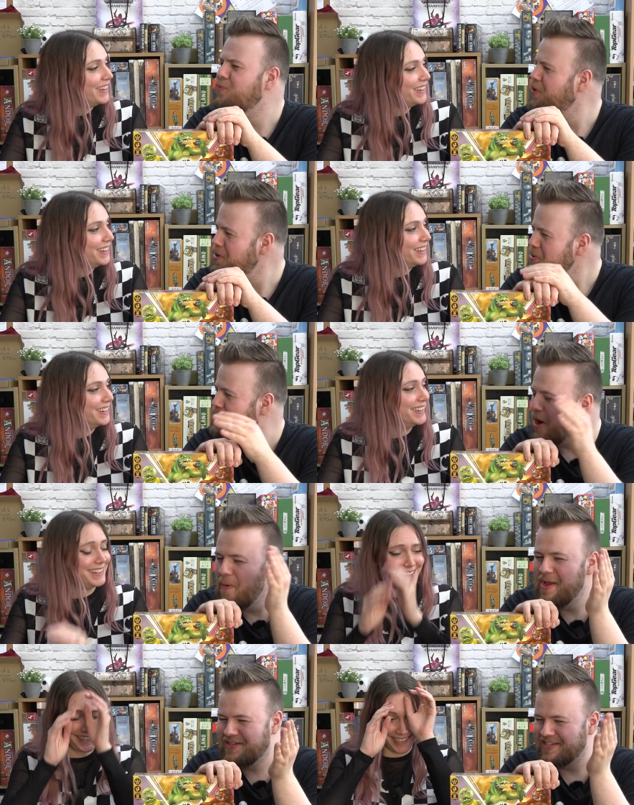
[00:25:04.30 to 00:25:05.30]
Speaker 1: We're not
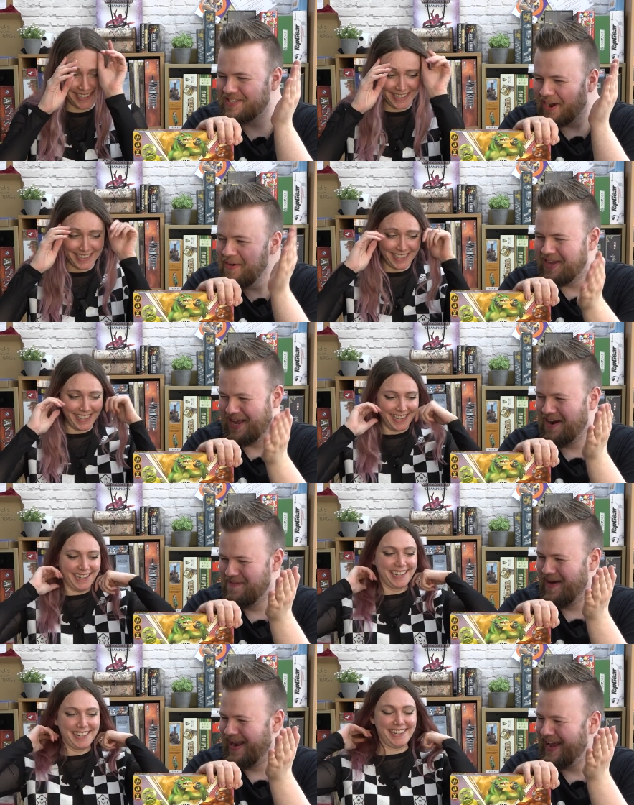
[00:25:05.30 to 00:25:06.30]
going to
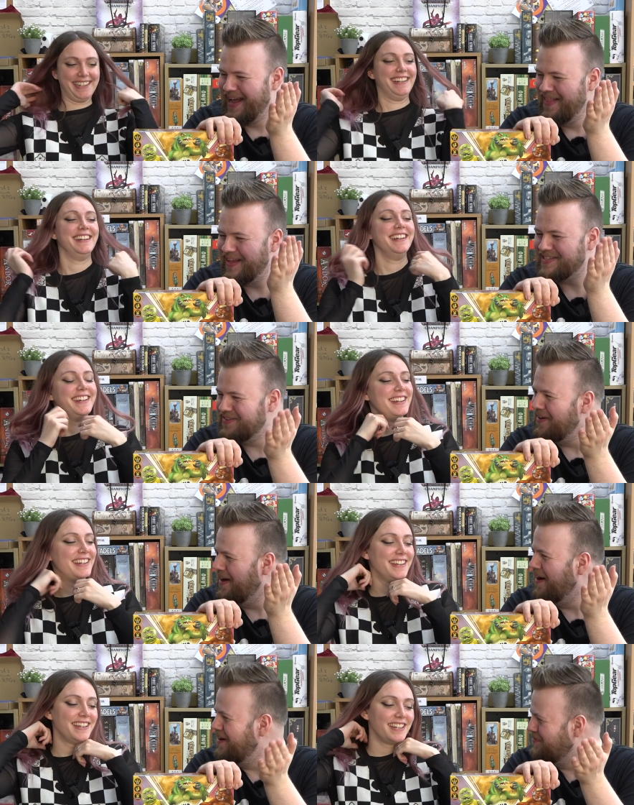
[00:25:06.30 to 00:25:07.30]
Tokyo, Maddie. That's not
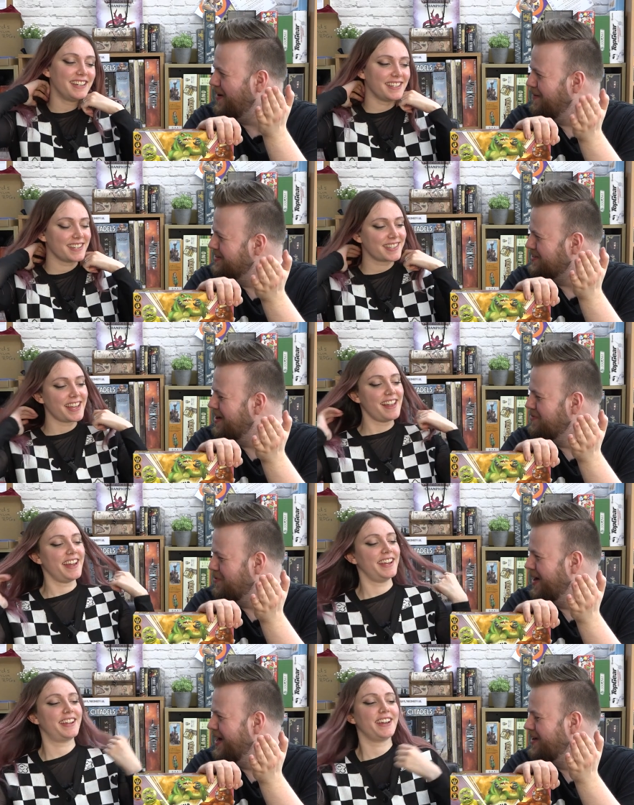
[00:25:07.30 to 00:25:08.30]
a half-hour drive.
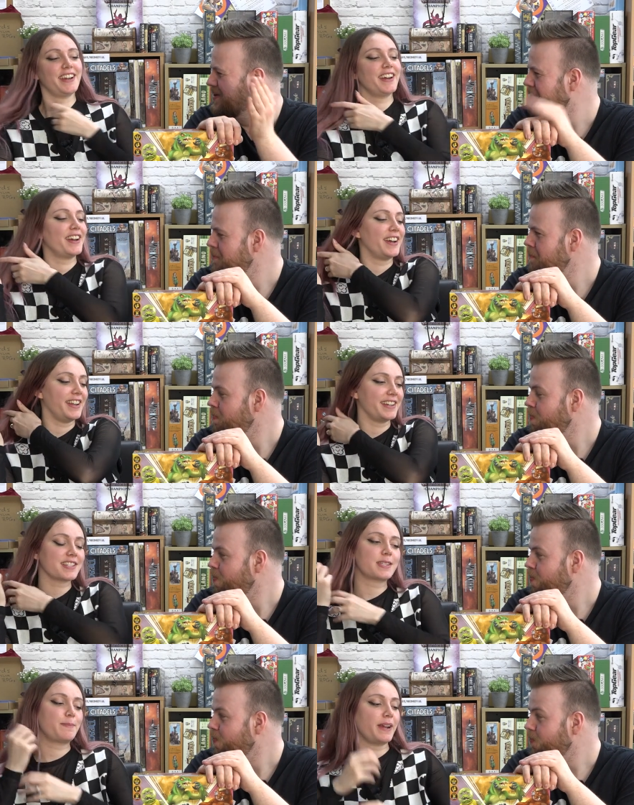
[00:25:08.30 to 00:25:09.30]
It's
Speaker 2: like a, uh, an
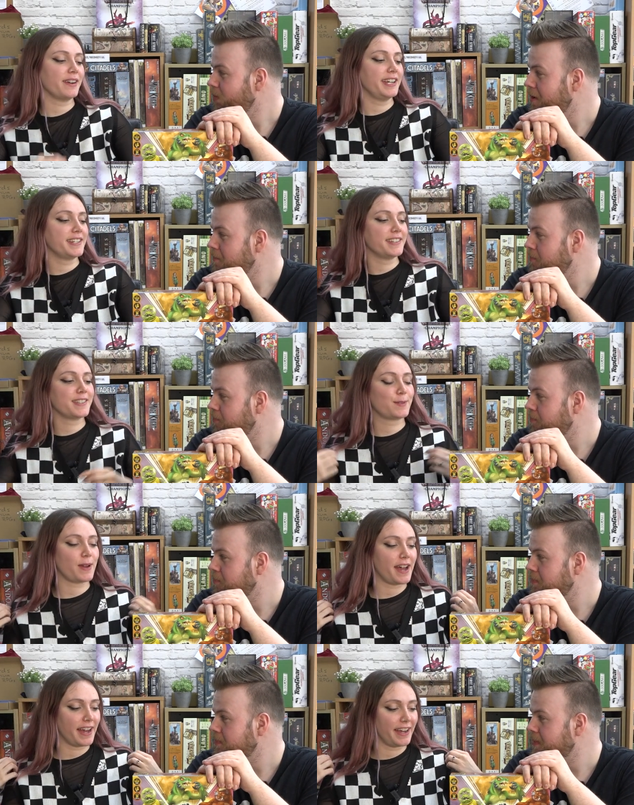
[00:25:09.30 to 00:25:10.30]
experience
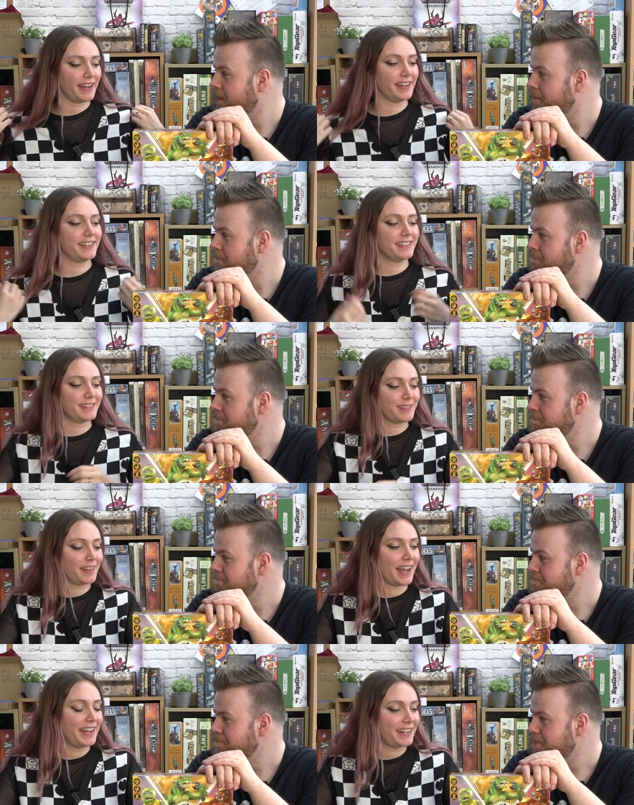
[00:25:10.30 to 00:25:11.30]
where,
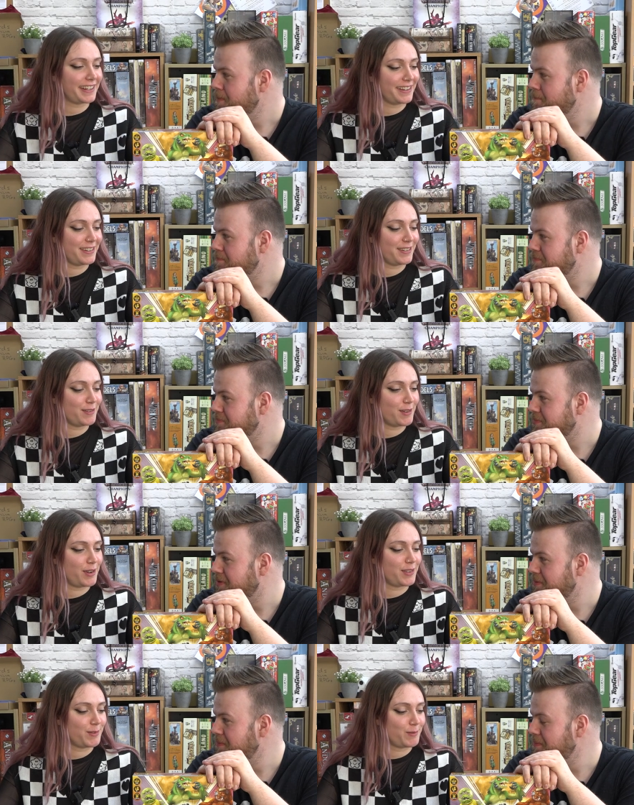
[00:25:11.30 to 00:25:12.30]
like,
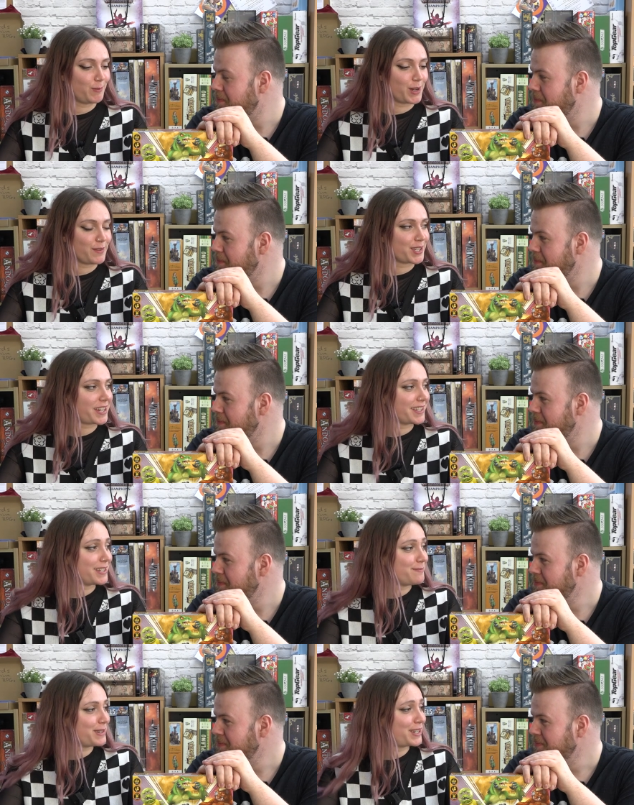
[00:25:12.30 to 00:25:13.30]
one of us
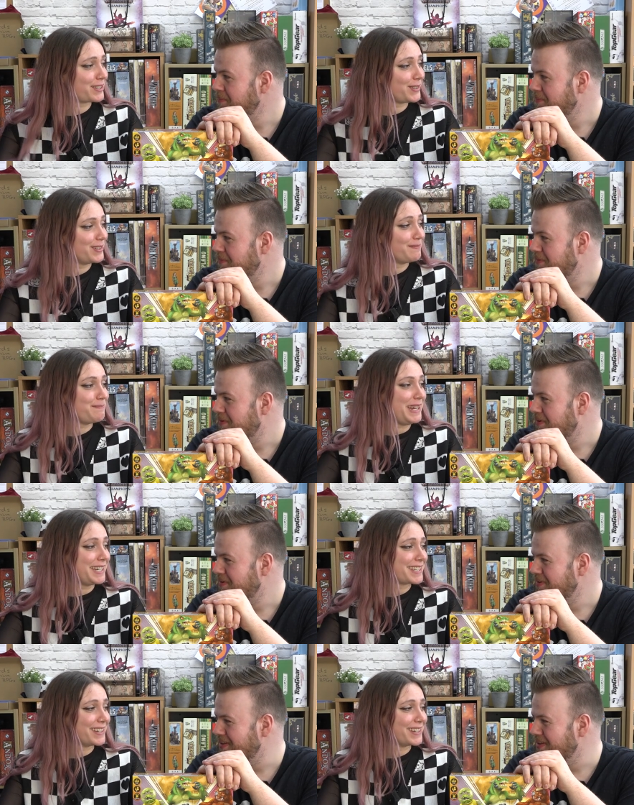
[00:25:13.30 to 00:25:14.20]
gets in a big suit and beats